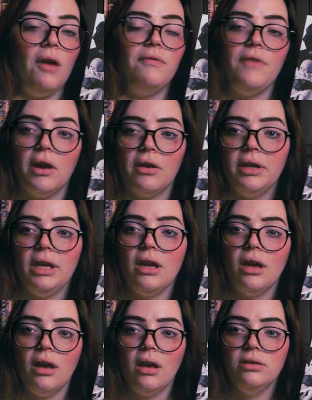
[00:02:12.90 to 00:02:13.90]

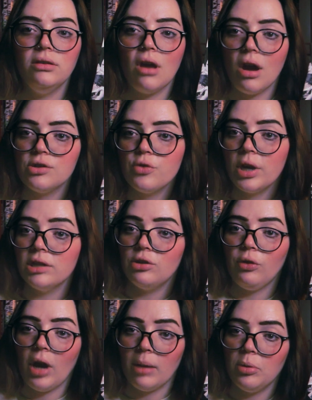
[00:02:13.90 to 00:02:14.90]
very
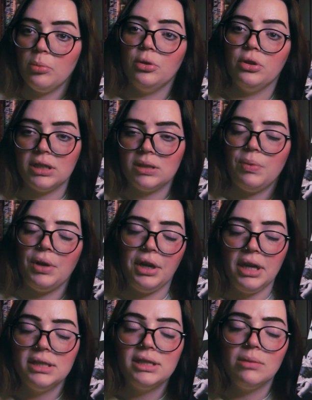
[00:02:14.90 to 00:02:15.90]
non-transcribable
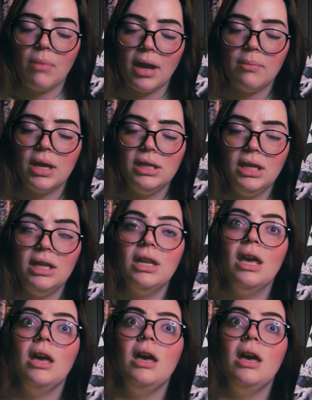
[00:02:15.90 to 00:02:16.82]
experience, in my opinion.